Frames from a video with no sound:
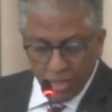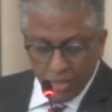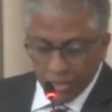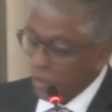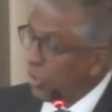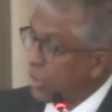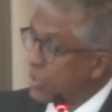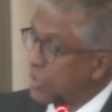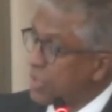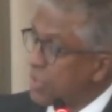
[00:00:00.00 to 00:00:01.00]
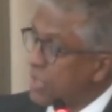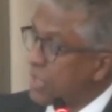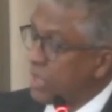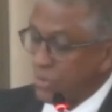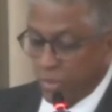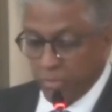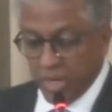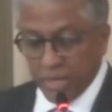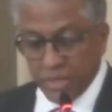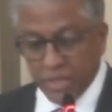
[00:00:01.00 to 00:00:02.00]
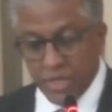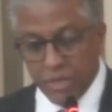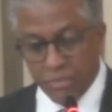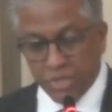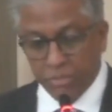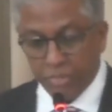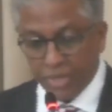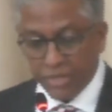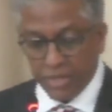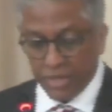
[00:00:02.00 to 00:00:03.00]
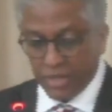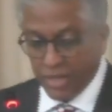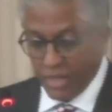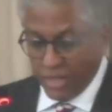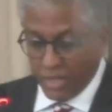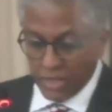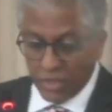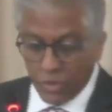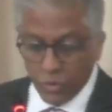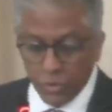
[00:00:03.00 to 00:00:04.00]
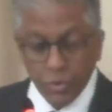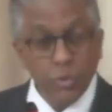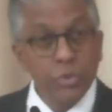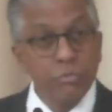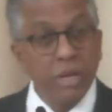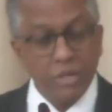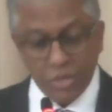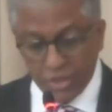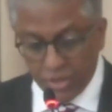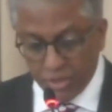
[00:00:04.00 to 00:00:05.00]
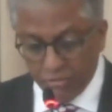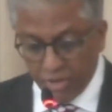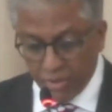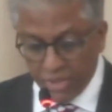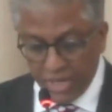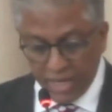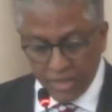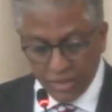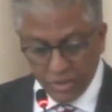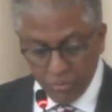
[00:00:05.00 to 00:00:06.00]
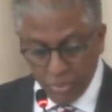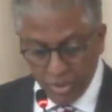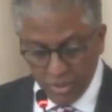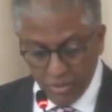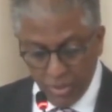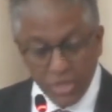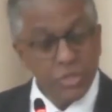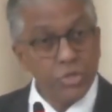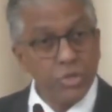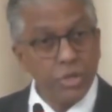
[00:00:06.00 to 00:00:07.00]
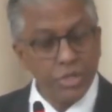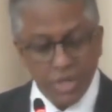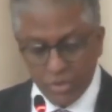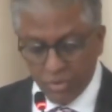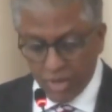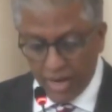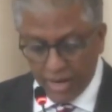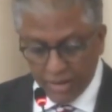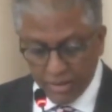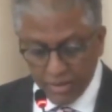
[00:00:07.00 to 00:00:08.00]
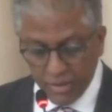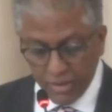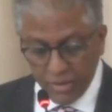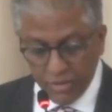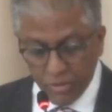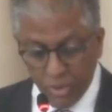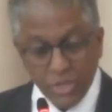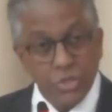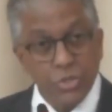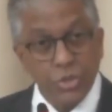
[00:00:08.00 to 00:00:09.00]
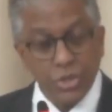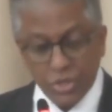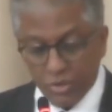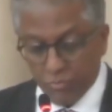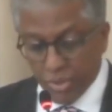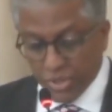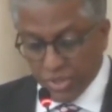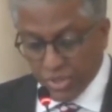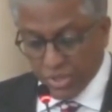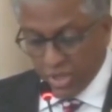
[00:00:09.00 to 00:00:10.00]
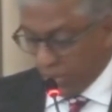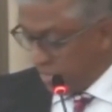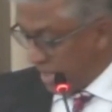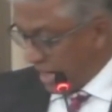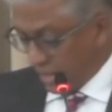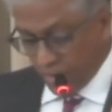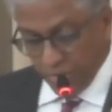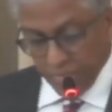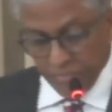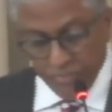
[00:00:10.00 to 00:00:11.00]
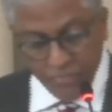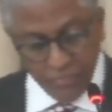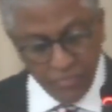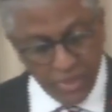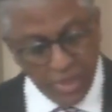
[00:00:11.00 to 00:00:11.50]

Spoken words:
The laws which we seek to amend today, Mr. President, include those mentioned in the very title to the bill, the Registrar General Act, the Registration of Business Names Act, the